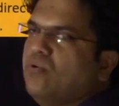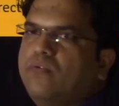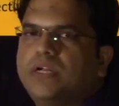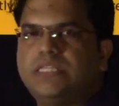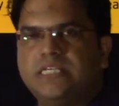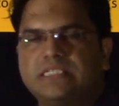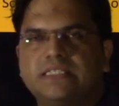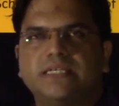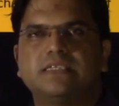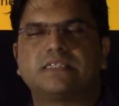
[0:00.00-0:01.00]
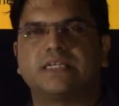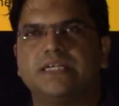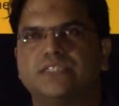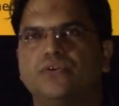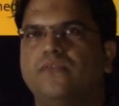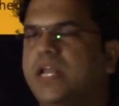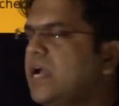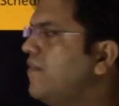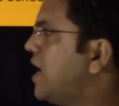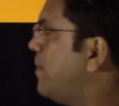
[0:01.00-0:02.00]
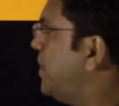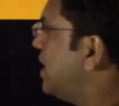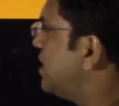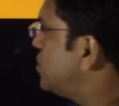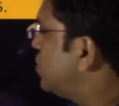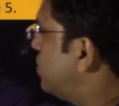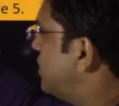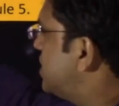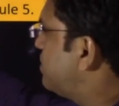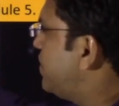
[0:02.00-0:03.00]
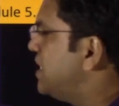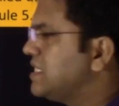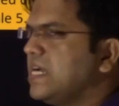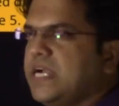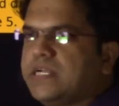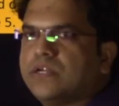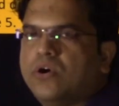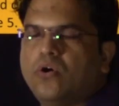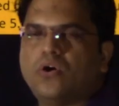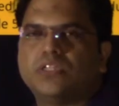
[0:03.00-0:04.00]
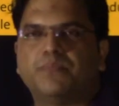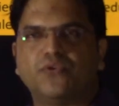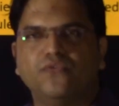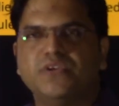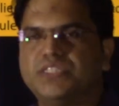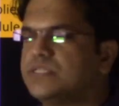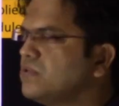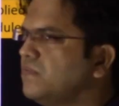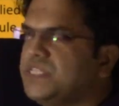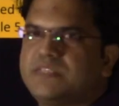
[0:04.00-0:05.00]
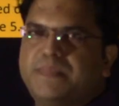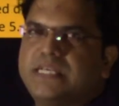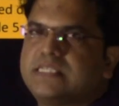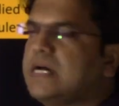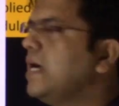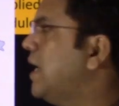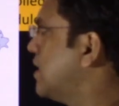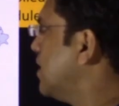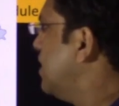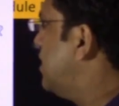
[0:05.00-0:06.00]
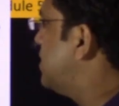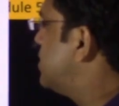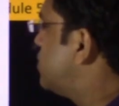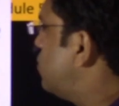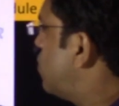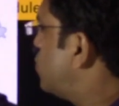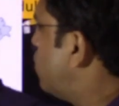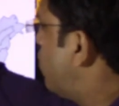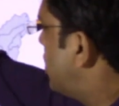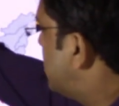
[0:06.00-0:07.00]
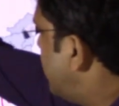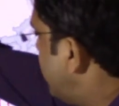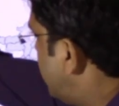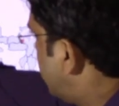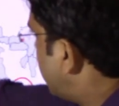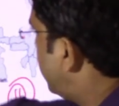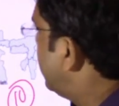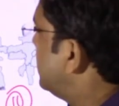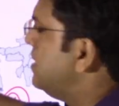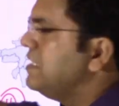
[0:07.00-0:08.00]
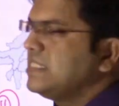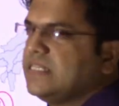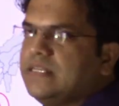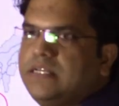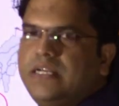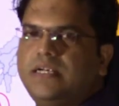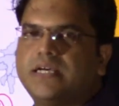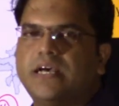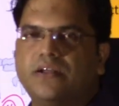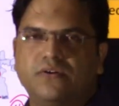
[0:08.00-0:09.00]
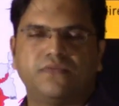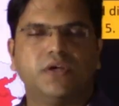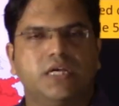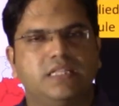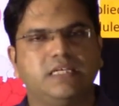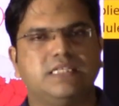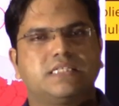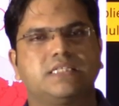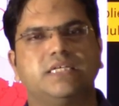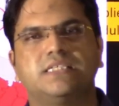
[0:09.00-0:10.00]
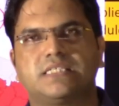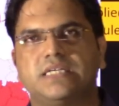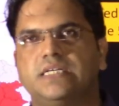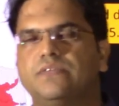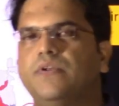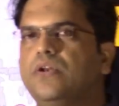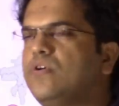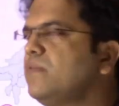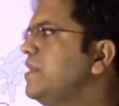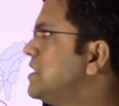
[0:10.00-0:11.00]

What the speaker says: over these 10 states you will have application of this PESA Act or the provisions of this PESA Act, it is not over the entire of these 10 states will not be